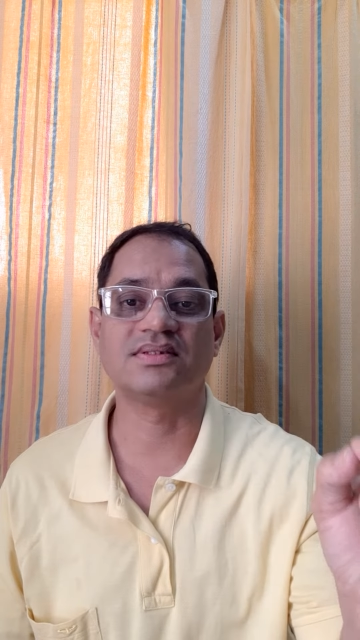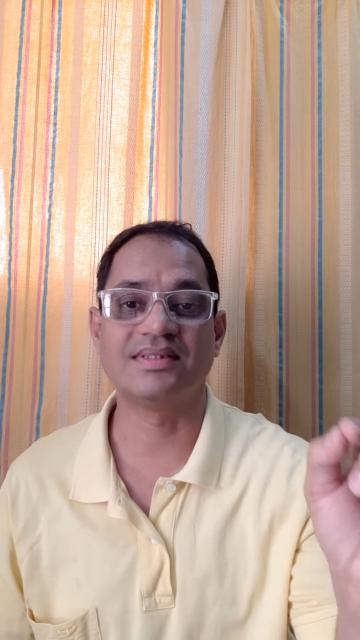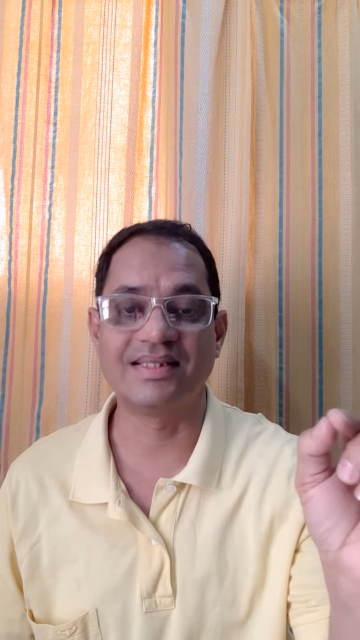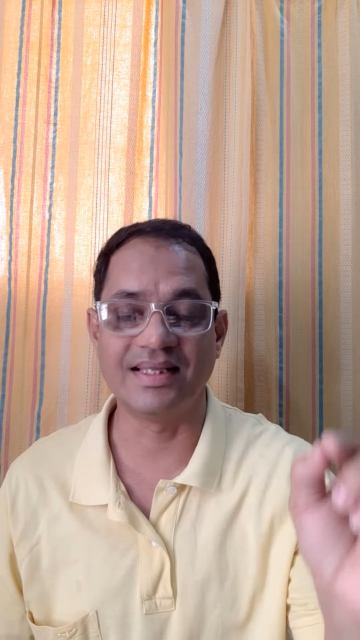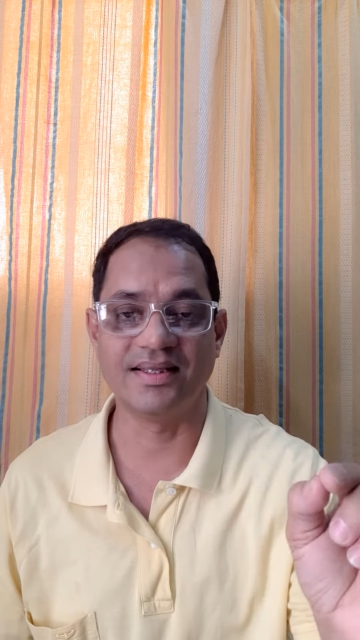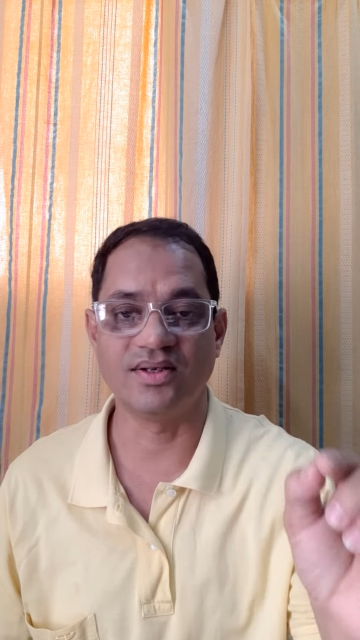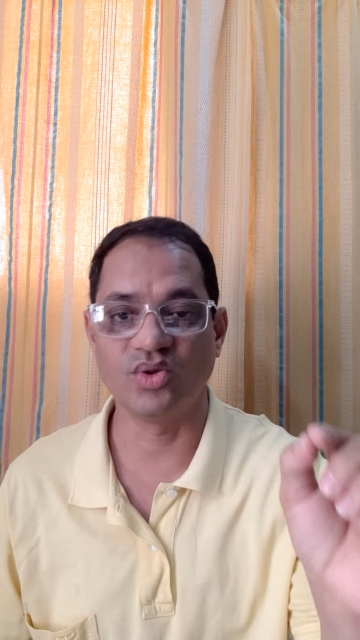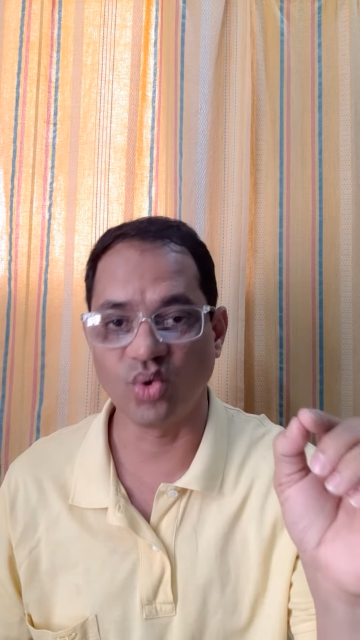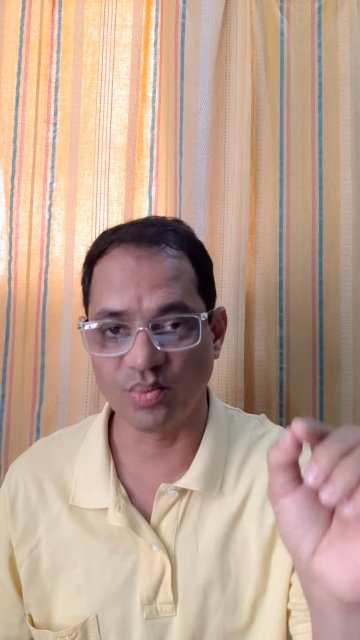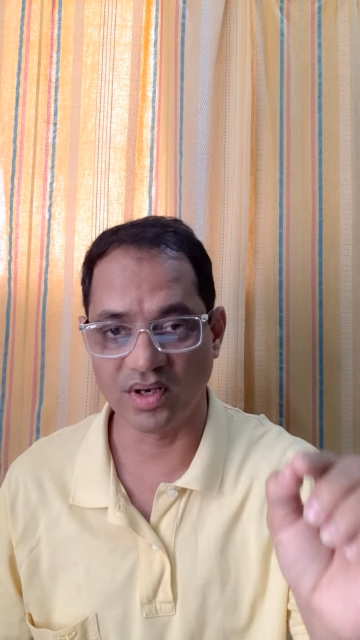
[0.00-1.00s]
the
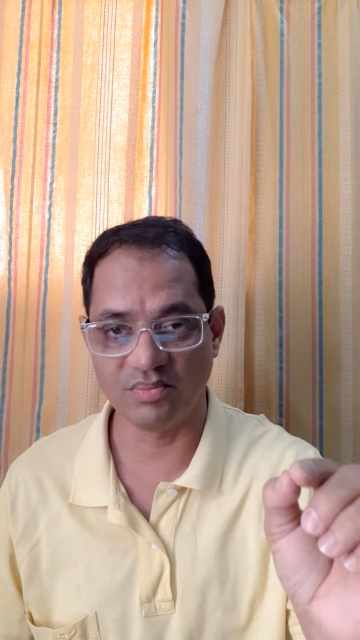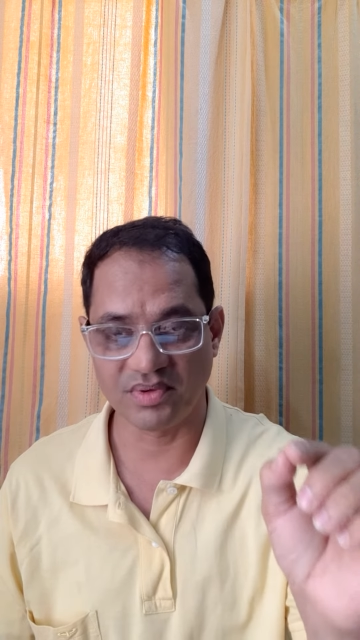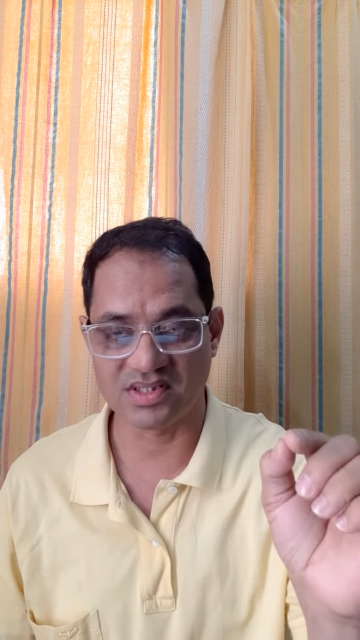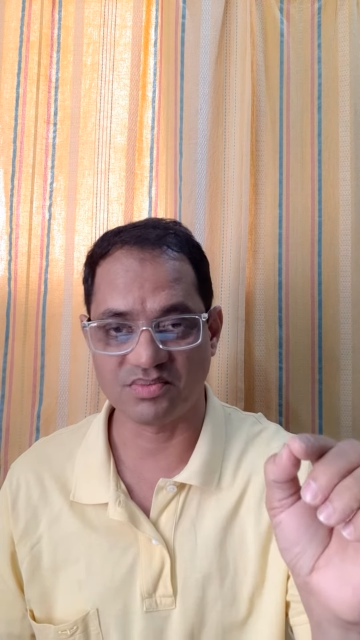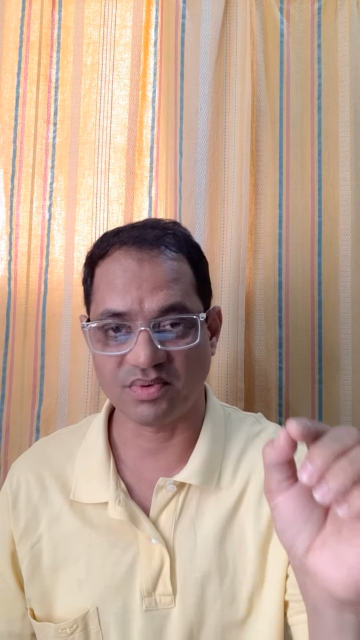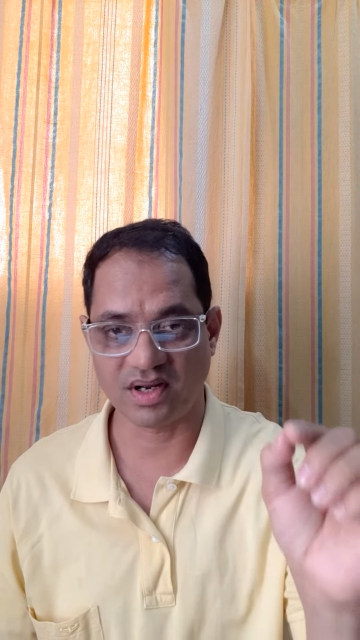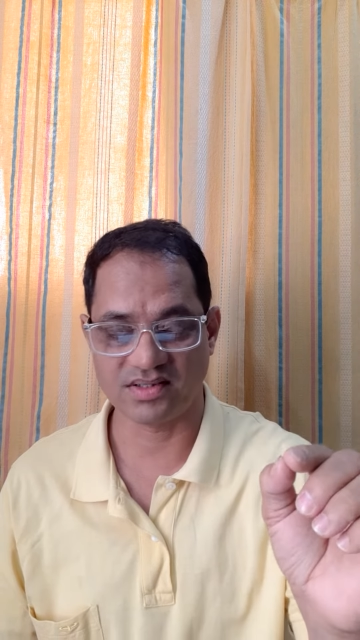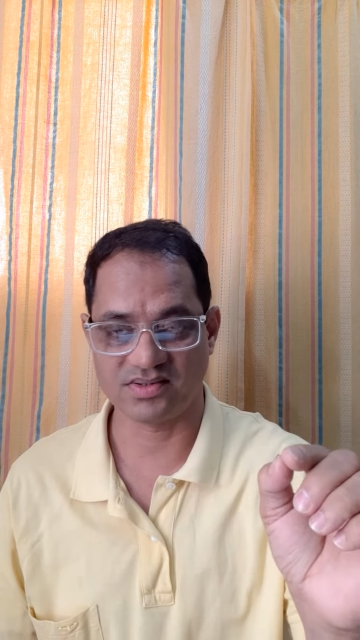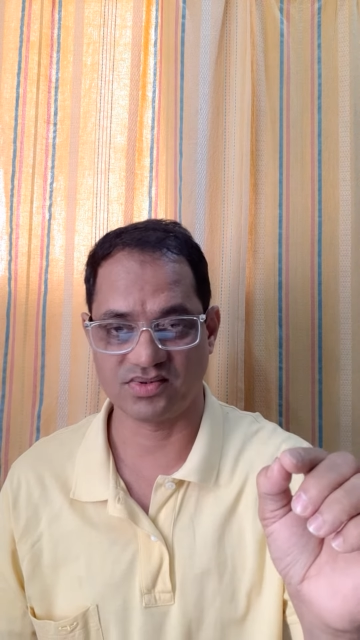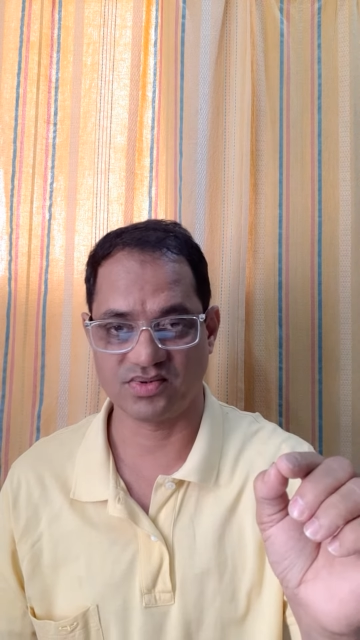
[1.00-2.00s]
Nobel Peace
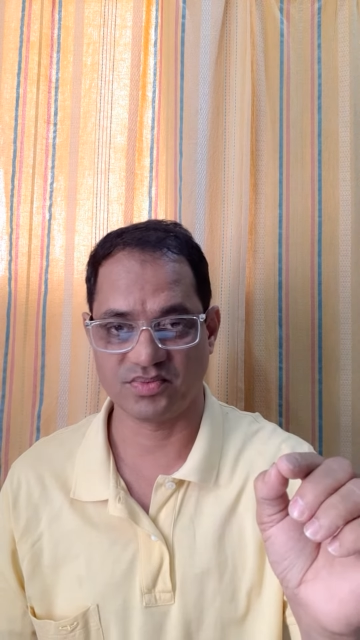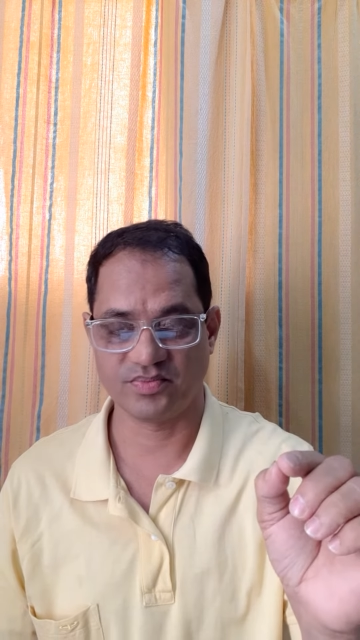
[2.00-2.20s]
Prize